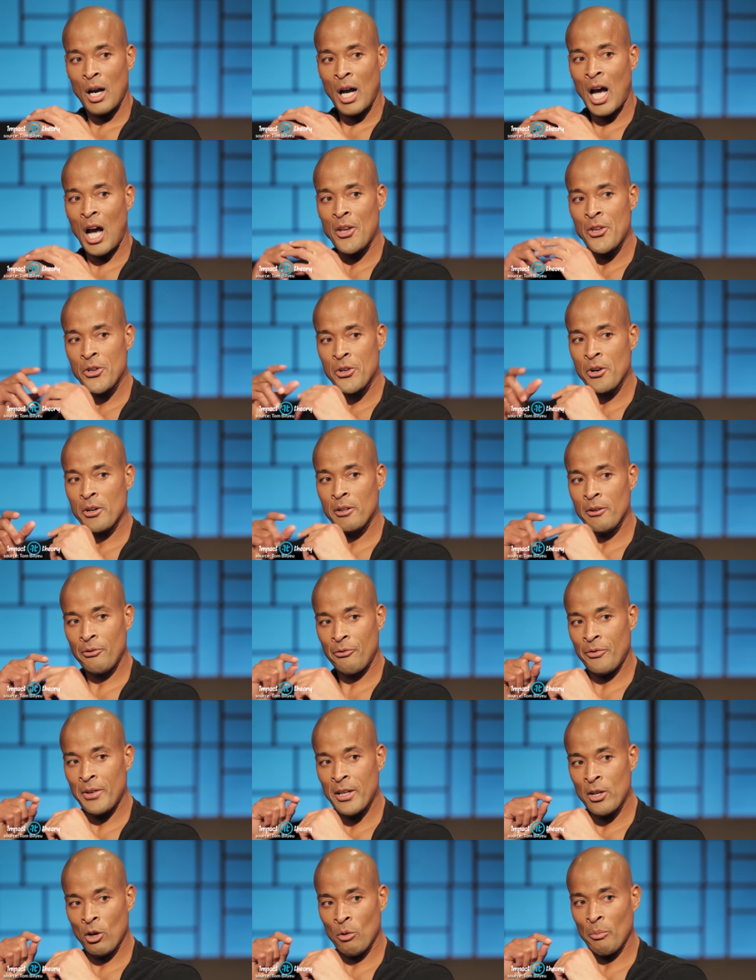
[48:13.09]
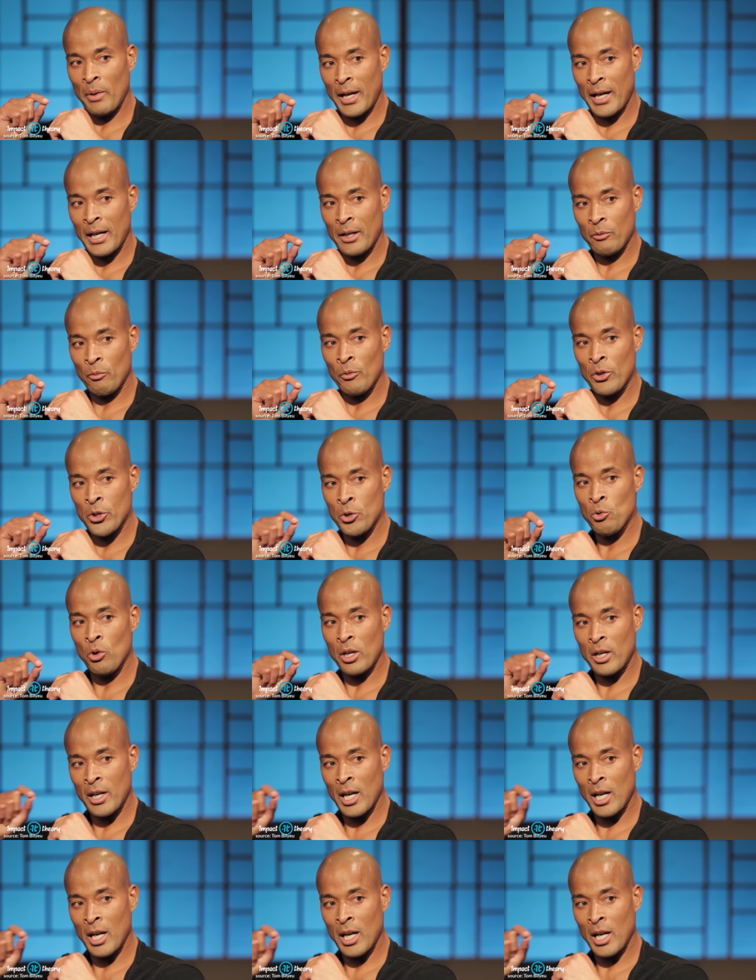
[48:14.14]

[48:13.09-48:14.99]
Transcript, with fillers: How are you going to feel, man, when you